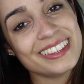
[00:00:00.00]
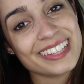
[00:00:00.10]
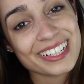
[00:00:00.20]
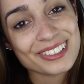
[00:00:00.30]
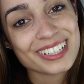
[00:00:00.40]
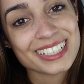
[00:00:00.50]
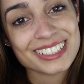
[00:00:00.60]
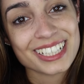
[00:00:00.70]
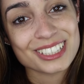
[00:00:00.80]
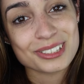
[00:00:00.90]
Thank you guys
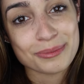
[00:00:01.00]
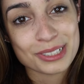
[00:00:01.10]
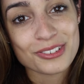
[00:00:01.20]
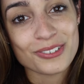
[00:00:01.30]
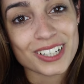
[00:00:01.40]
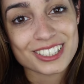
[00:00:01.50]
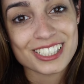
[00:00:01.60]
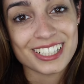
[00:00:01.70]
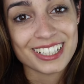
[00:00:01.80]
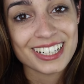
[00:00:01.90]
again so much for
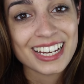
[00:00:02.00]
watching